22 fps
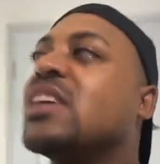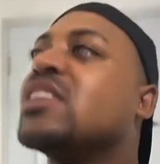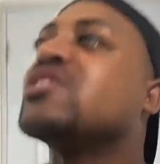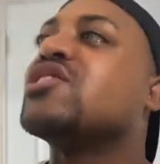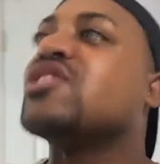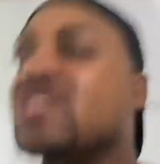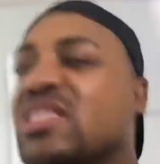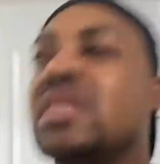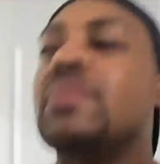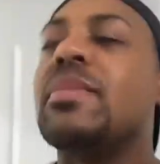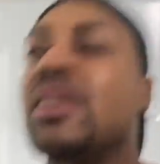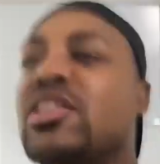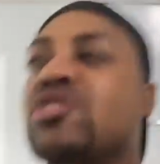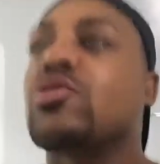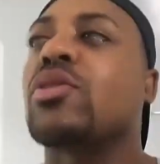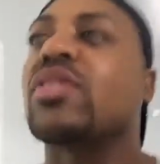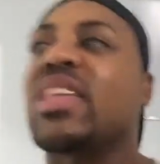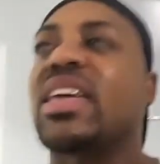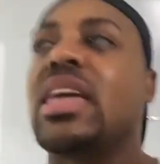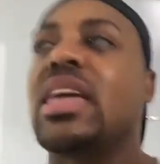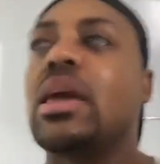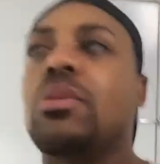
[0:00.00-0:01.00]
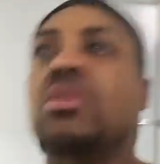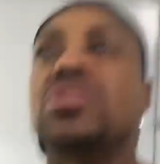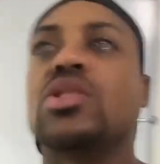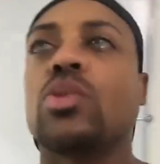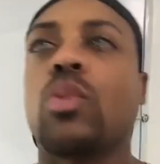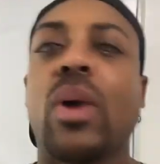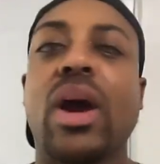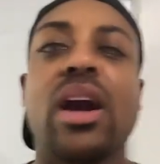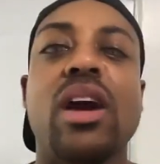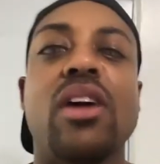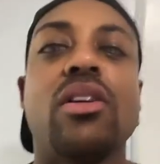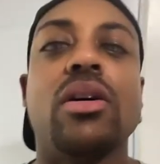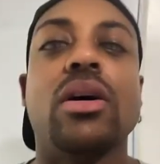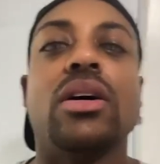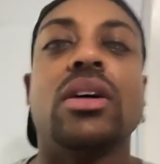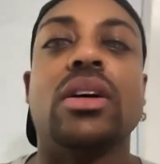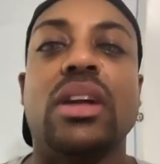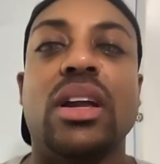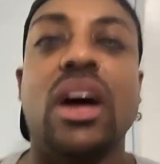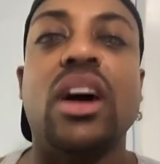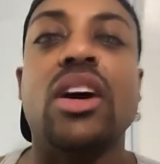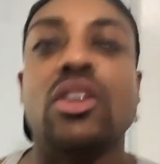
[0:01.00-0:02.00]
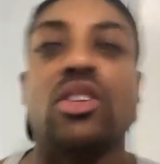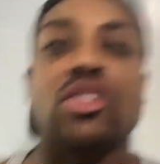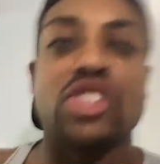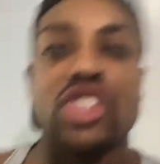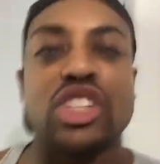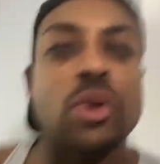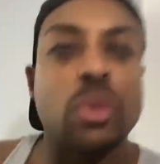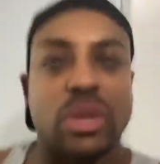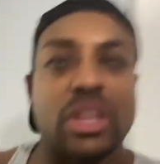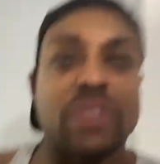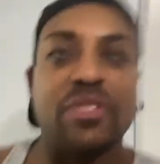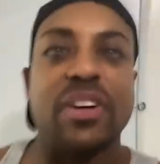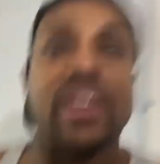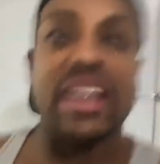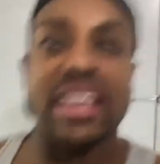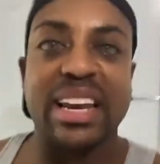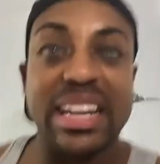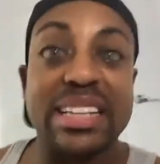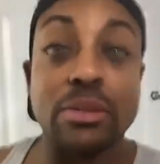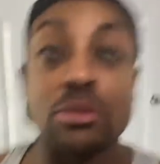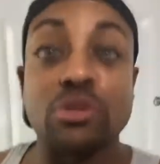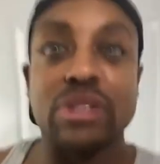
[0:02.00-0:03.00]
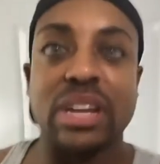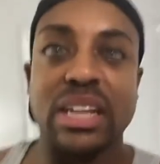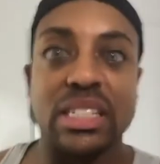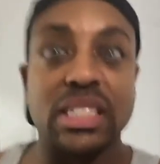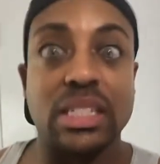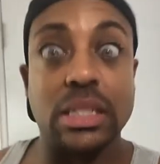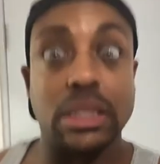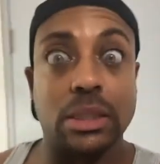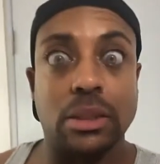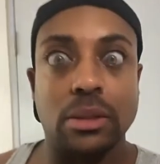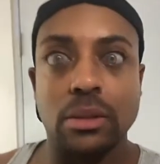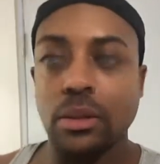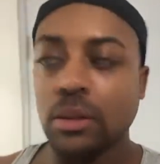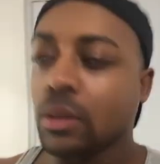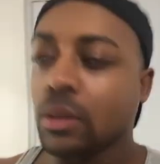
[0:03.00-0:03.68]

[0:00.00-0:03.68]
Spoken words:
just to make sure that he was aware and understood what the fuck it is I'm trying to say.